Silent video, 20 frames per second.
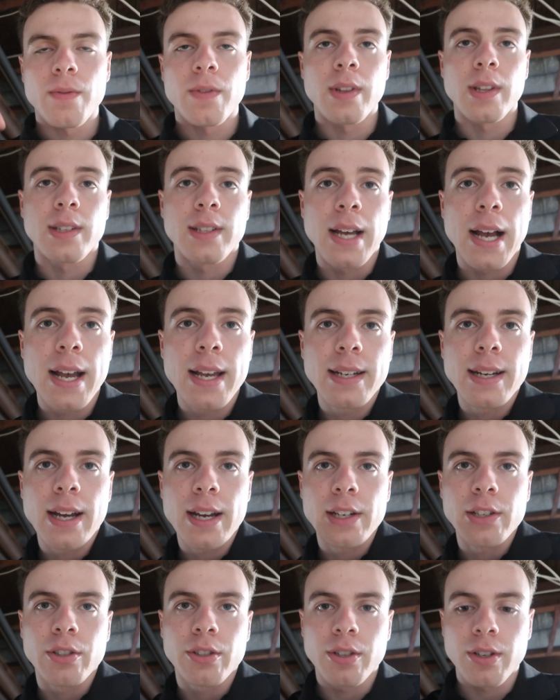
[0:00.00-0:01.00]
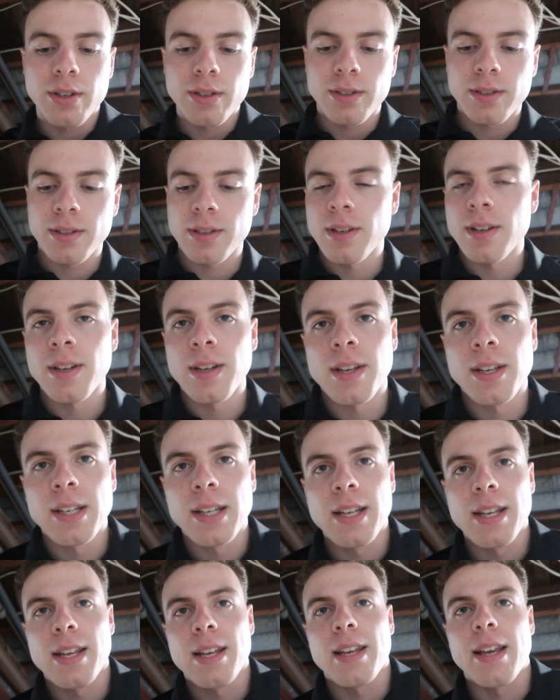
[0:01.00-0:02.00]
for the tie-dye shirt,
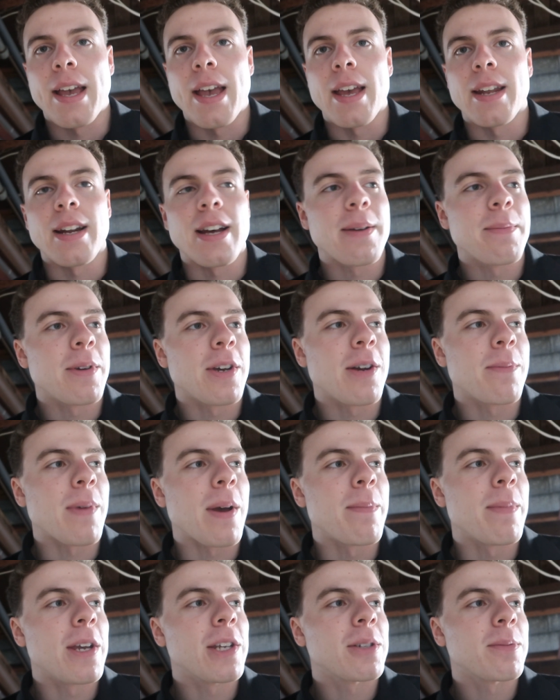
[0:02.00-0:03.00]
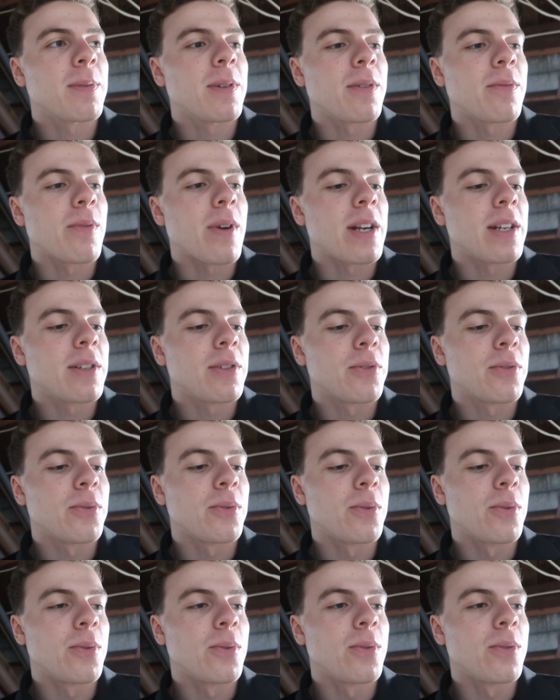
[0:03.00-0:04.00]
and I'm here in my basement ready
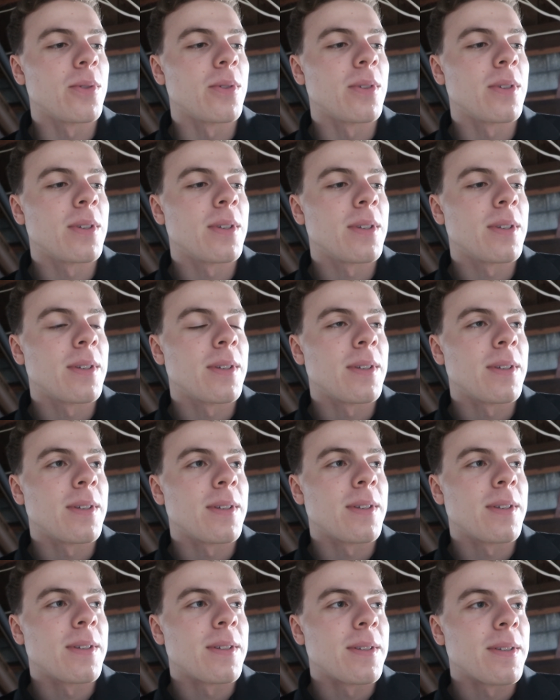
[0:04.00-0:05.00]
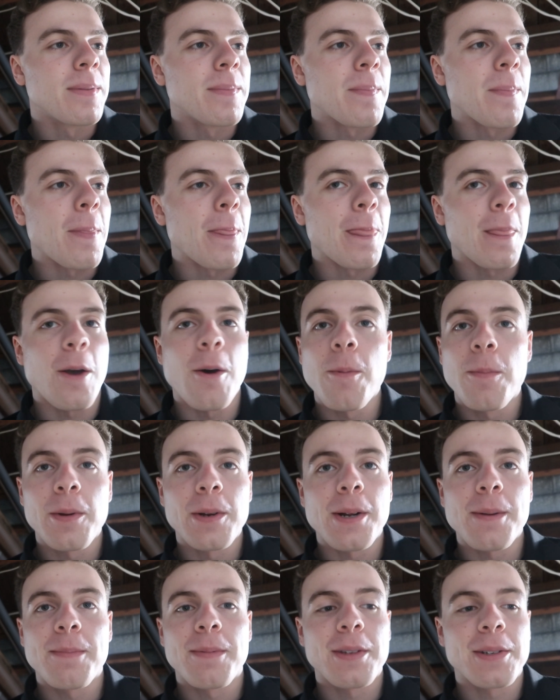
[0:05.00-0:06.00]
to
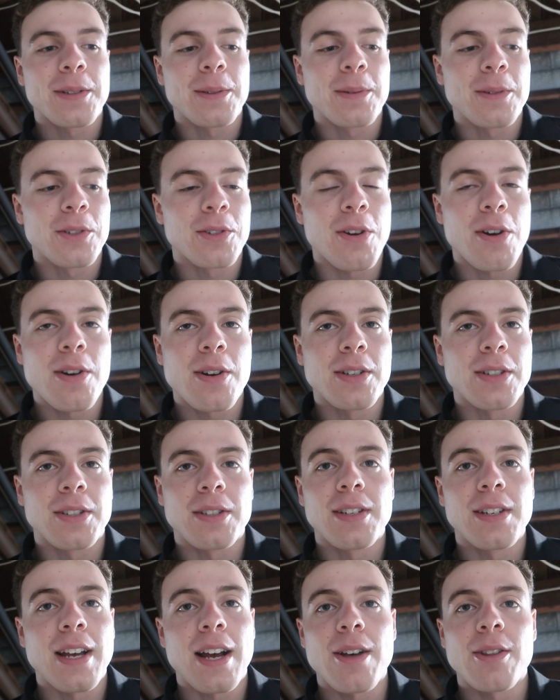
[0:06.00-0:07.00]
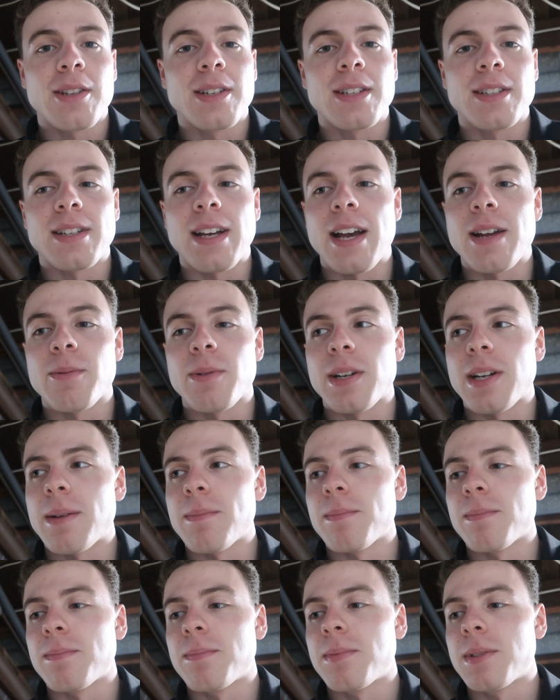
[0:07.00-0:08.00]
open up this shirt and see how the design went.
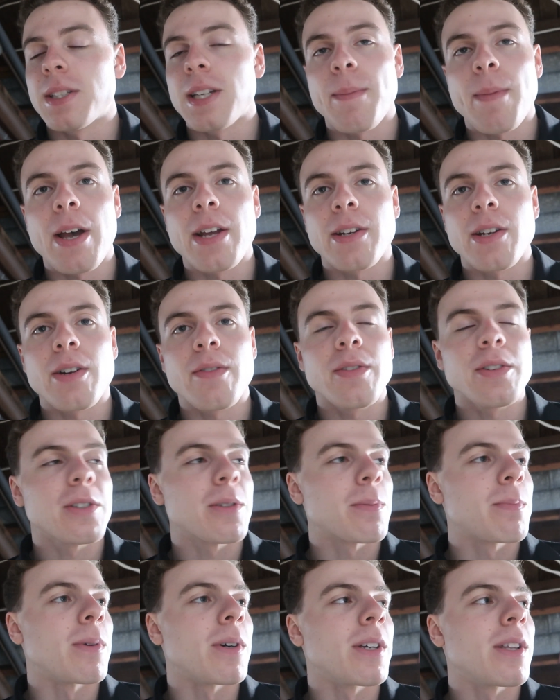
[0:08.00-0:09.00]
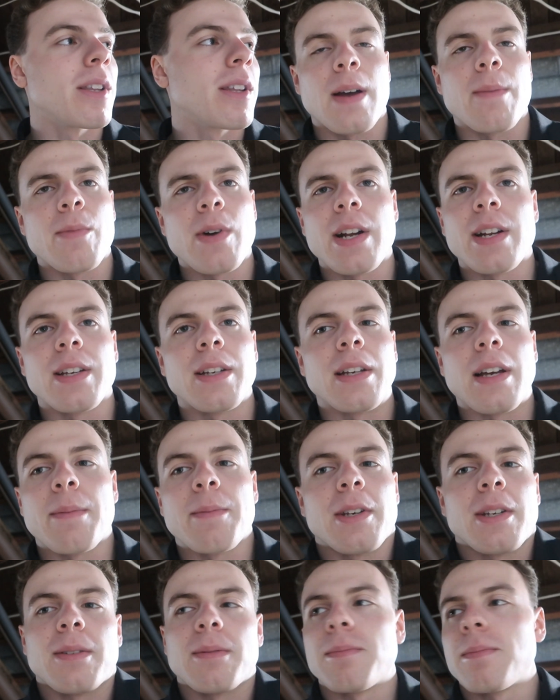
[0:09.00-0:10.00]
I'm semi-nervous, but I'm ready. I
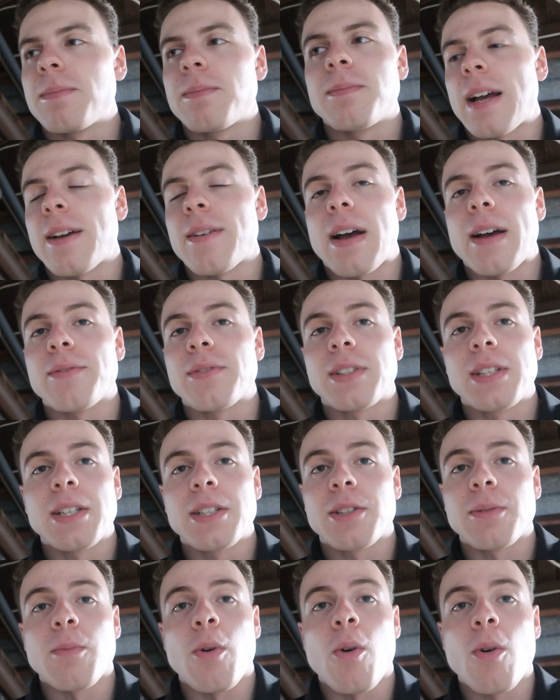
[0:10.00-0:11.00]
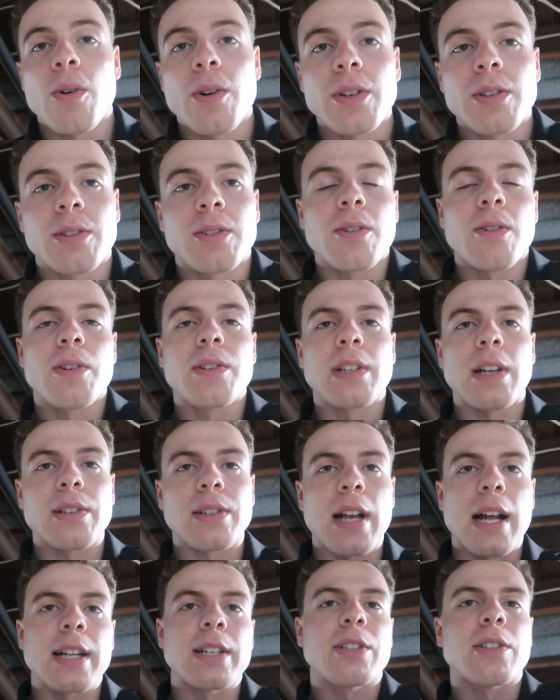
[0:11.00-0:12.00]
mean, I've seen some horror stories. I was
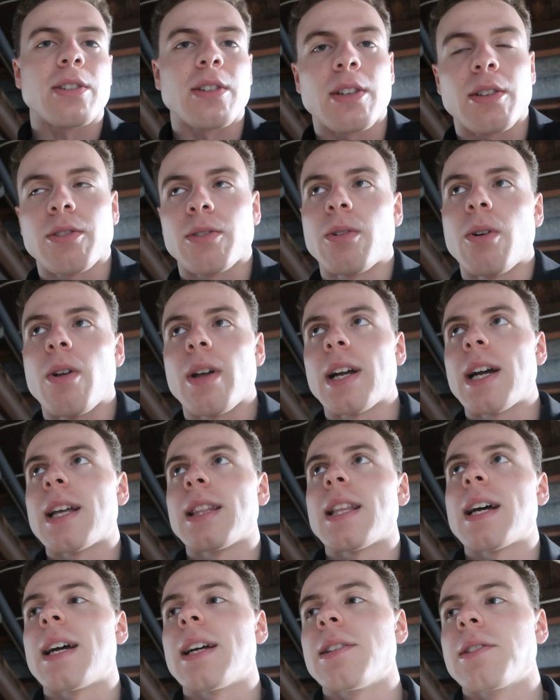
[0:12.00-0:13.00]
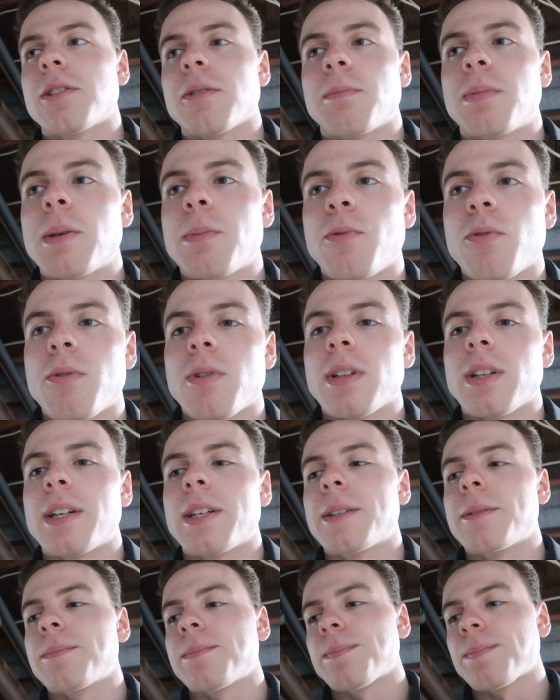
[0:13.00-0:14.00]
kind of just like scrolling online. Some people were like,